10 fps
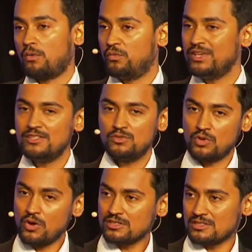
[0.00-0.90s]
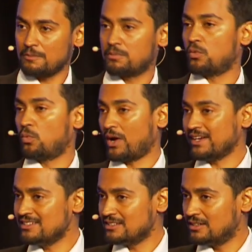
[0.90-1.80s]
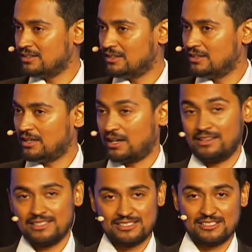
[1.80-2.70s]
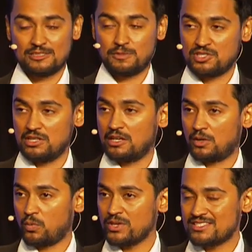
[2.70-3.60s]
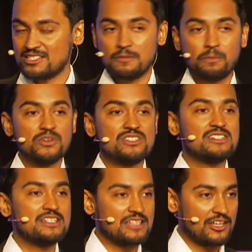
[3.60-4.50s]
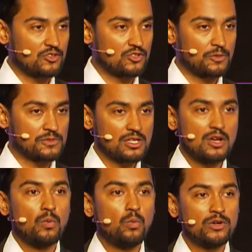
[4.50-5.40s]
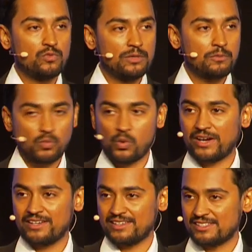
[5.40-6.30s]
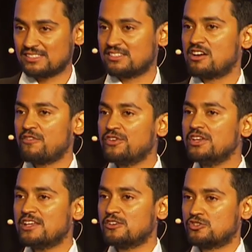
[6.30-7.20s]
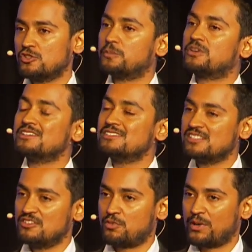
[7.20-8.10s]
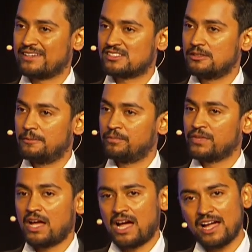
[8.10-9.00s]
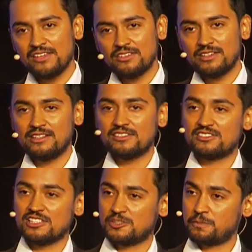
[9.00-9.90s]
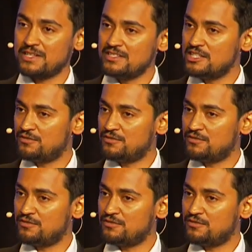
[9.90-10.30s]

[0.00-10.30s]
We do not provide, unless it is specially requested, pristine nanotubes. What we provide is graphene nanotube concentrates, either in a suspended